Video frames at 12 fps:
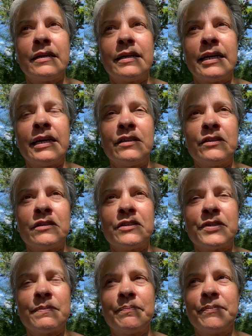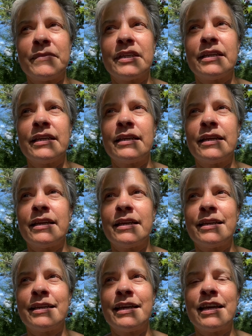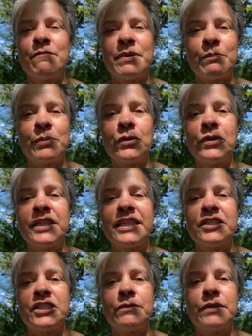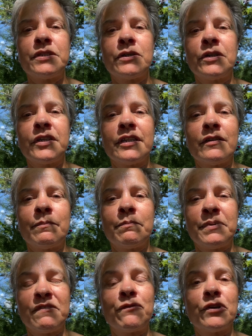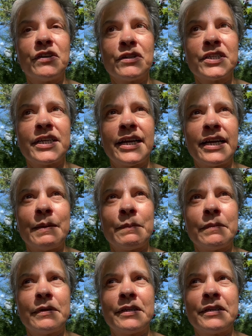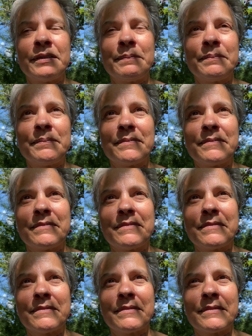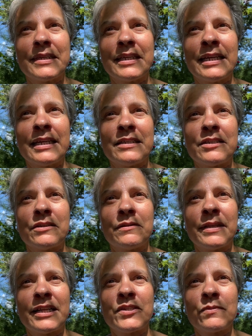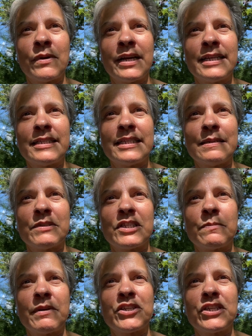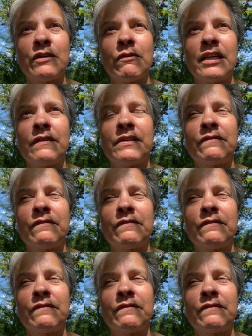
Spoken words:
elders have been pulled into adulthood before their time. And so that's why it seems especially relevant